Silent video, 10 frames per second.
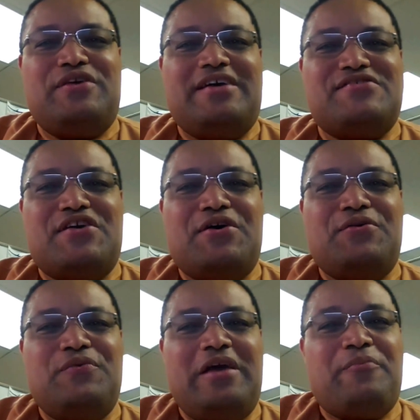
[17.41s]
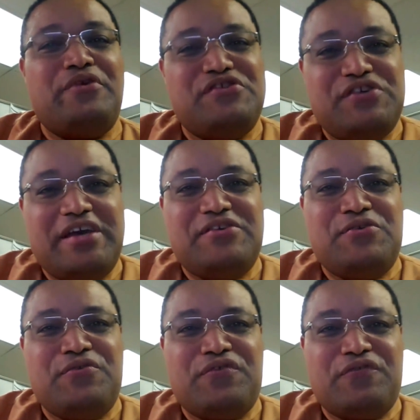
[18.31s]
you guys know we appreciate
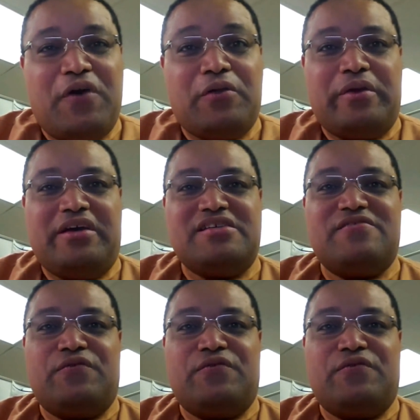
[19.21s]
you for following us,